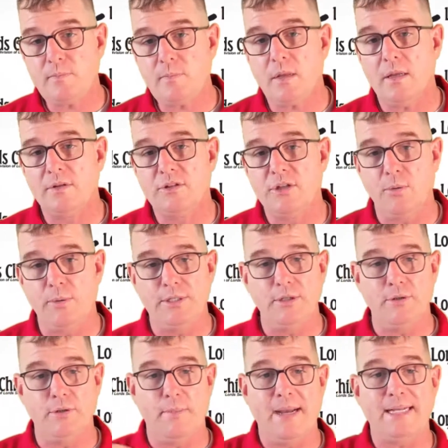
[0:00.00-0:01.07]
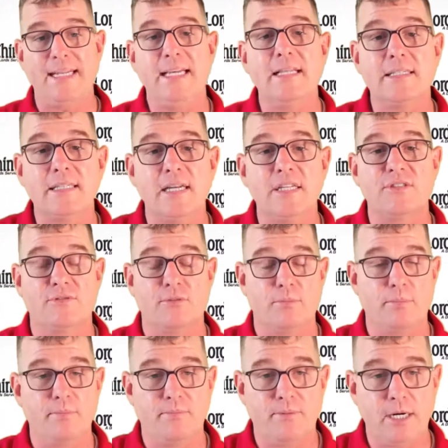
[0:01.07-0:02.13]
So we do the magnehelic test
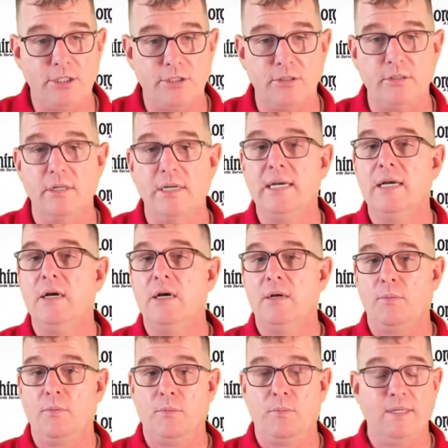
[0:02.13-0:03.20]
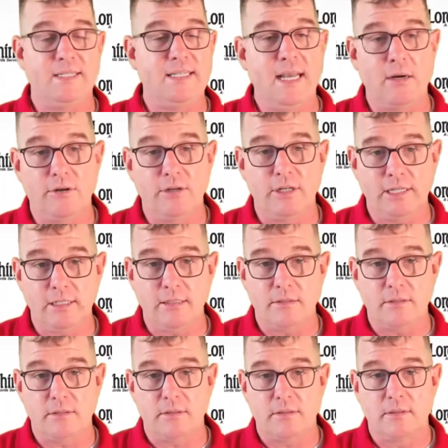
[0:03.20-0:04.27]
for pressure. We see how good it
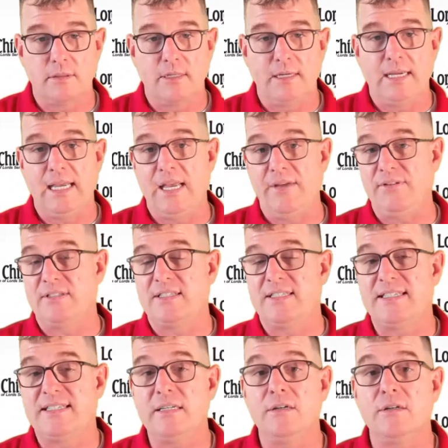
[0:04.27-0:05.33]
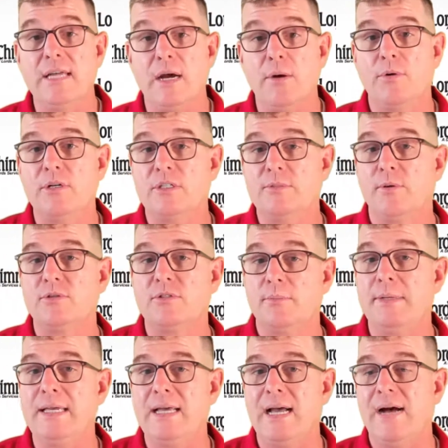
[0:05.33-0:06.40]
is. If it's still not where it's supposed to
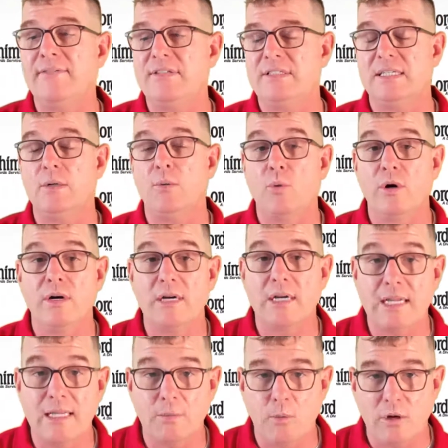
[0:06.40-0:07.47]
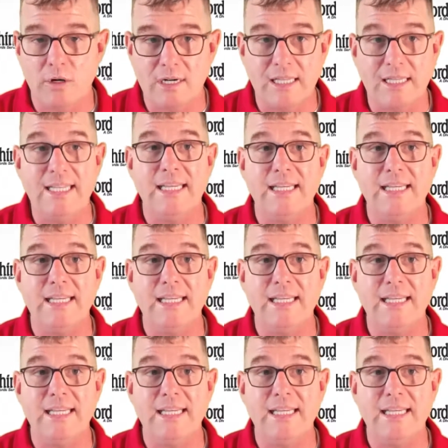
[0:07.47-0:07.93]
be, obviously we're clean